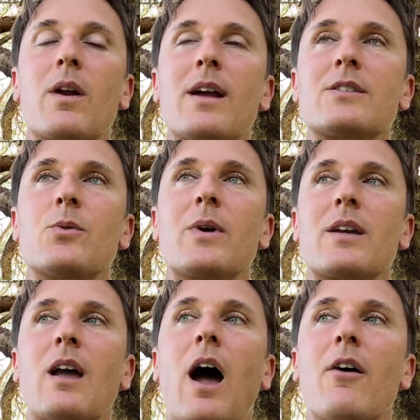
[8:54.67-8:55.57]
I do
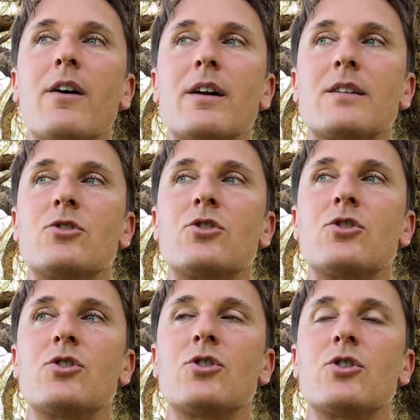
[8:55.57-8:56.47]

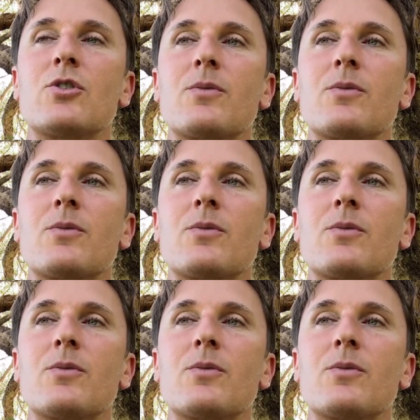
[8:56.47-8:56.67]
encourage,